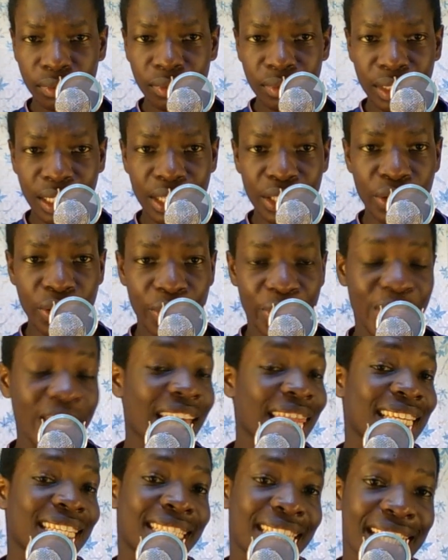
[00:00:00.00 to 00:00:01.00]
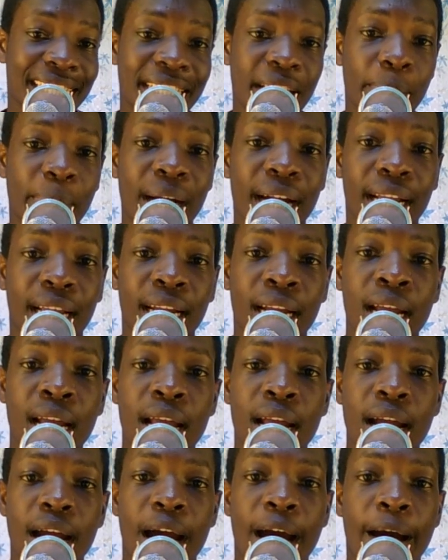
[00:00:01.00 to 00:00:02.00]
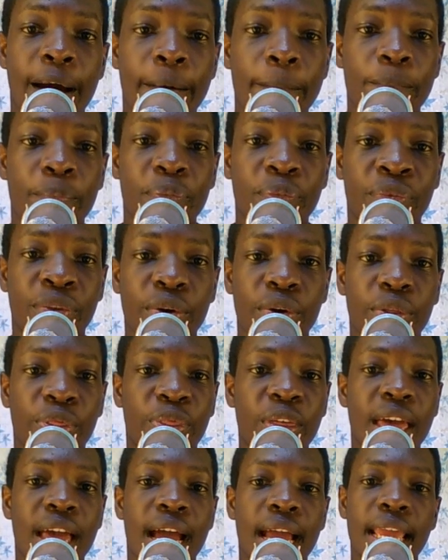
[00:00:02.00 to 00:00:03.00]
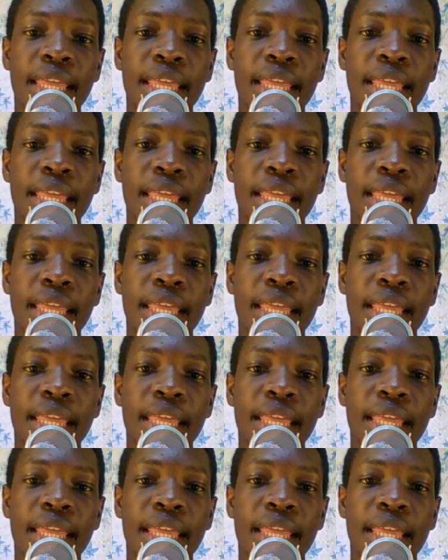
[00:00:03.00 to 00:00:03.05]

the other centre-back, there.